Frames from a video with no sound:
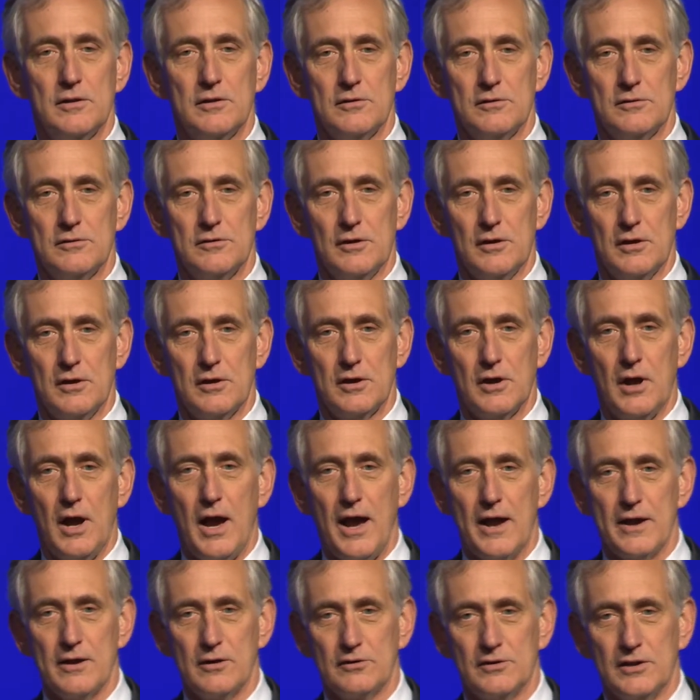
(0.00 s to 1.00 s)
the
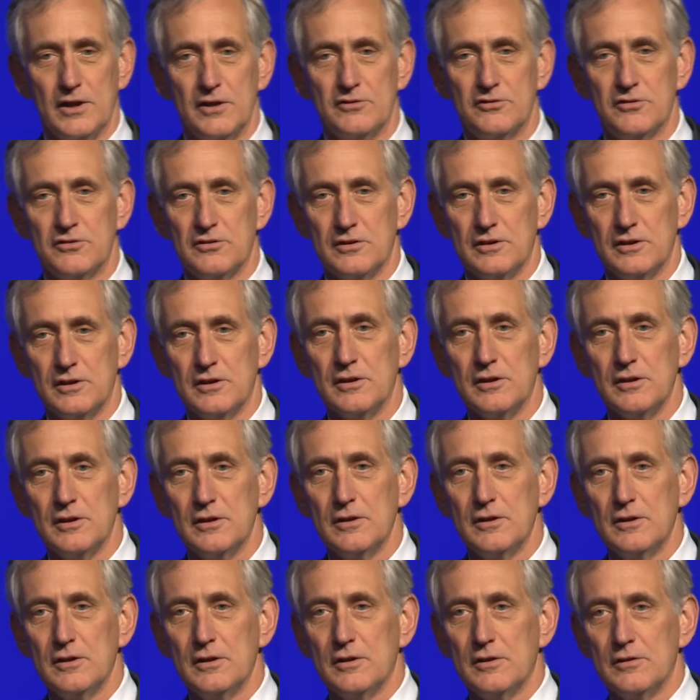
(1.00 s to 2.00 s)
higher density,
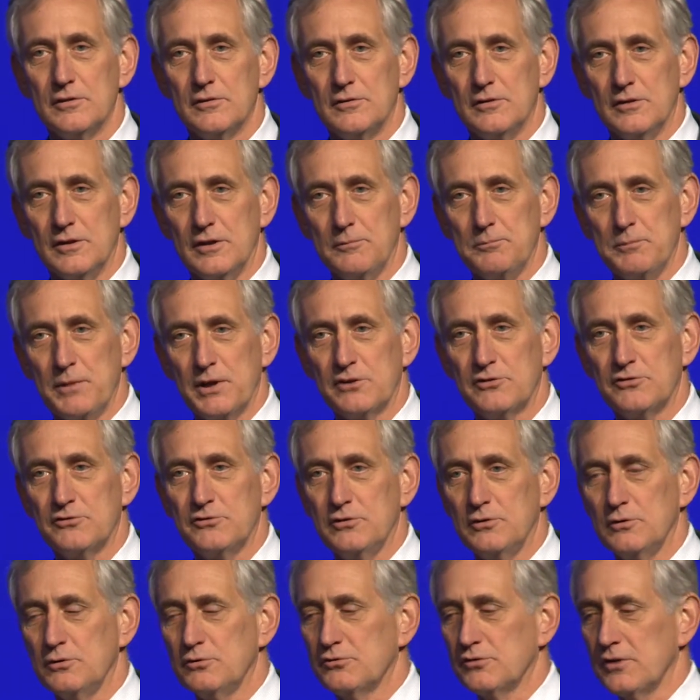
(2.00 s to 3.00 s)
the mixed
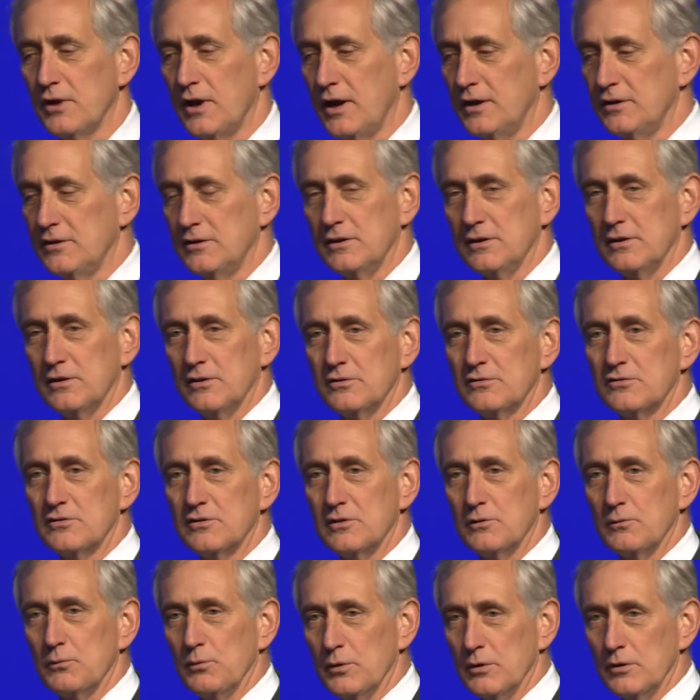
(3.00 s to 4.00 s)
use ideas
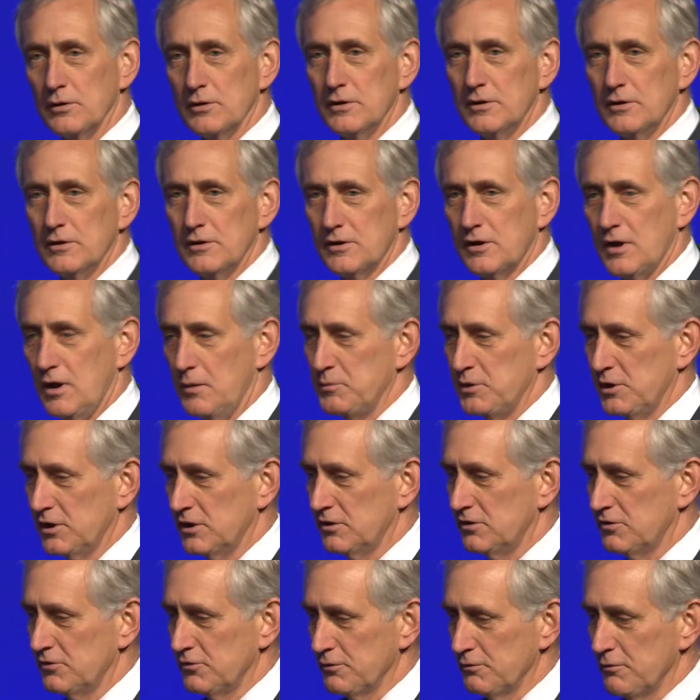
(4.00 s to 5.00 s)
that were coming
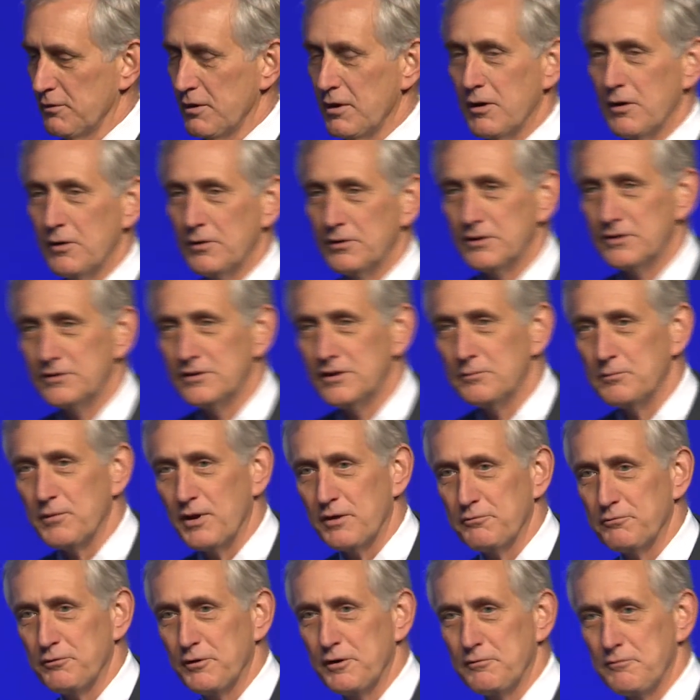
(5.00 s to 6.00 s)
into their own, and that my
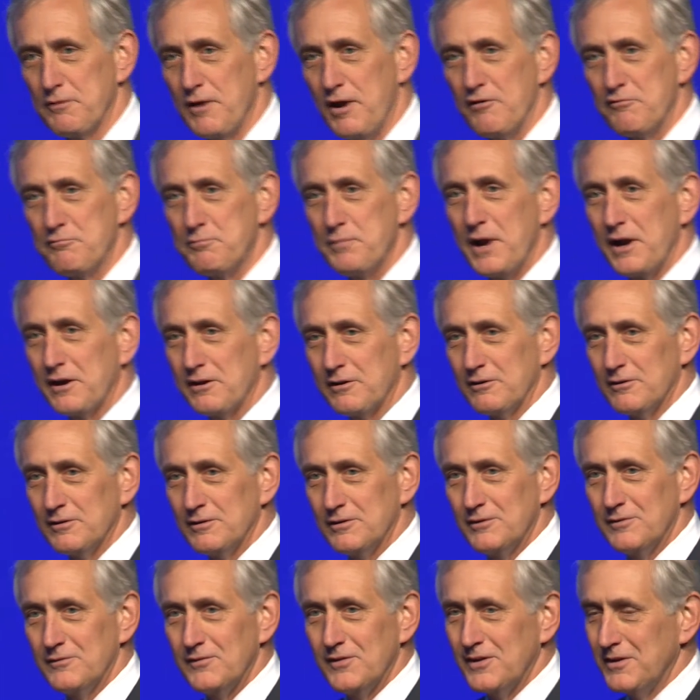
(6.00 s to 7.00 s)
friend Ralph Becker
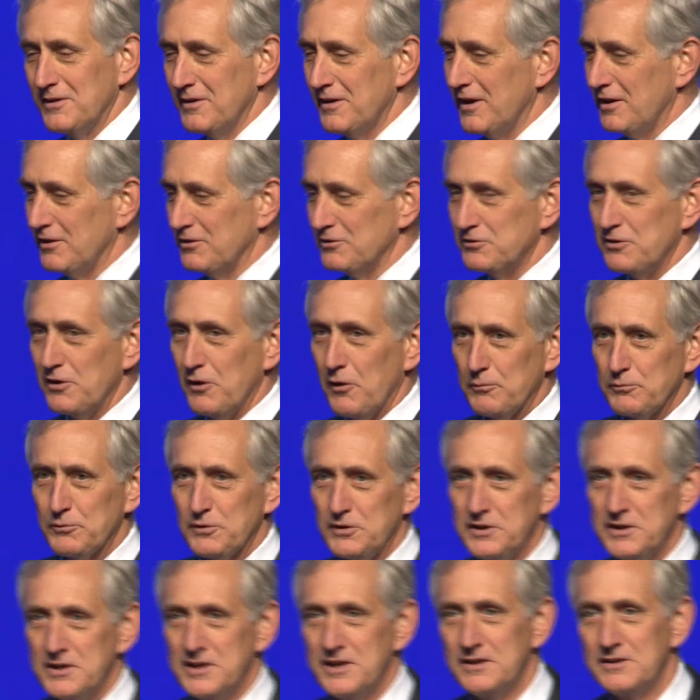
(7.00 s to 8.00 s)
has helped
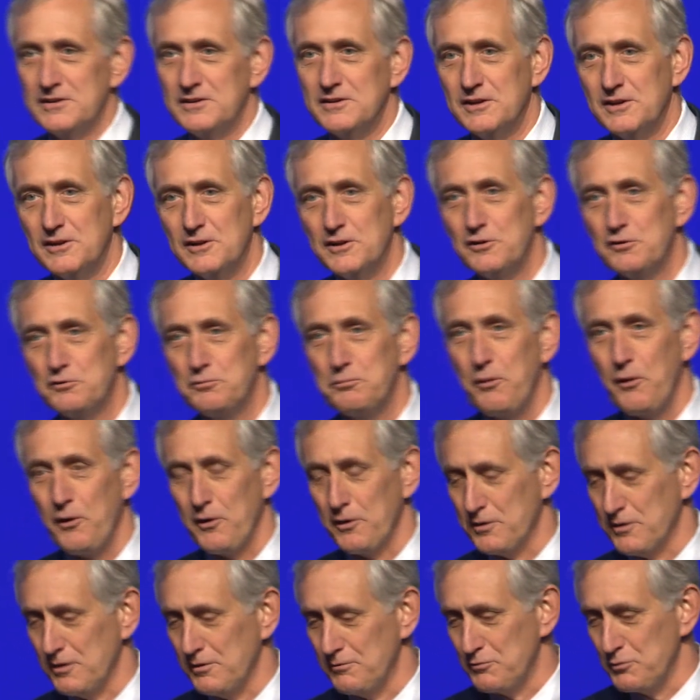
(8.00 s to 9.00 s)
lead in his
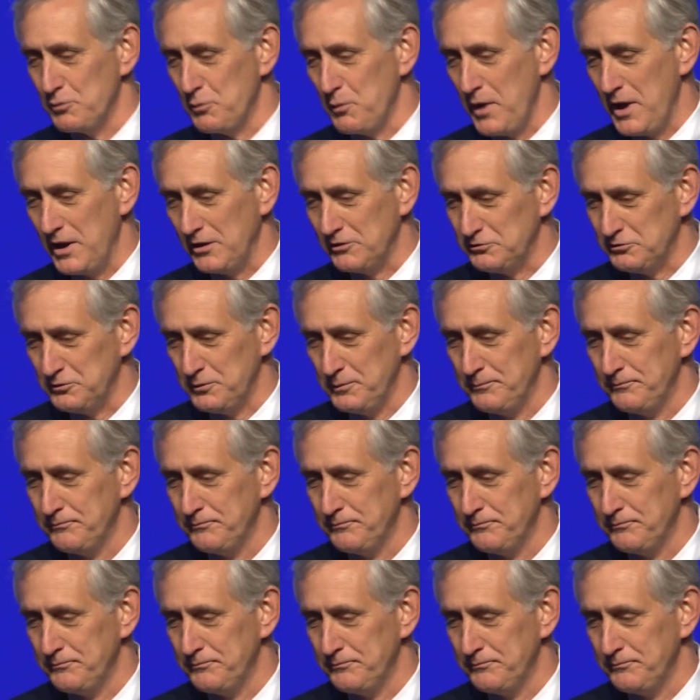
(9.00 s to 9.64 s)
part of the West.